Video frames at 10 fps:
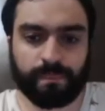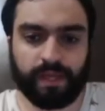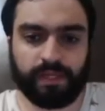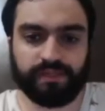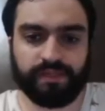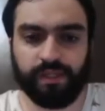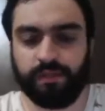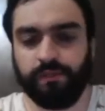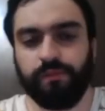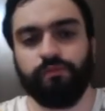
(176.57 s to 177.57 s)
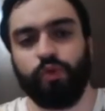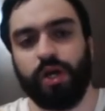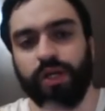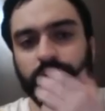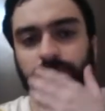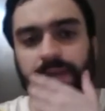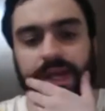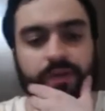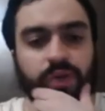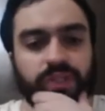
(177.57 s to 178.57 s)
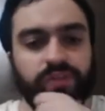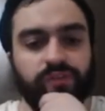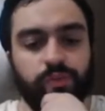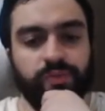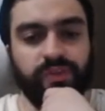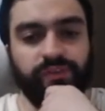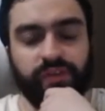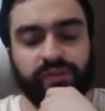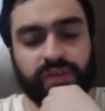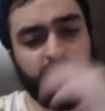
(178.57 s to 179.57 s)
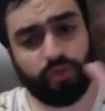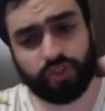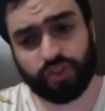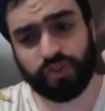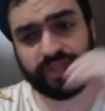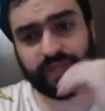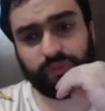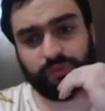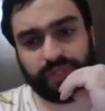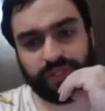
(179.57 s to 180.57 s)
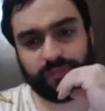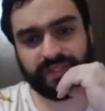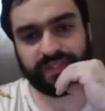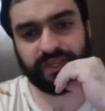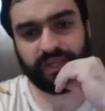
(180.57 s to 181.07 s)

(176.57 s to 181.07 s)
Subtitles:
And here black went for b5, which turns out to be a mistake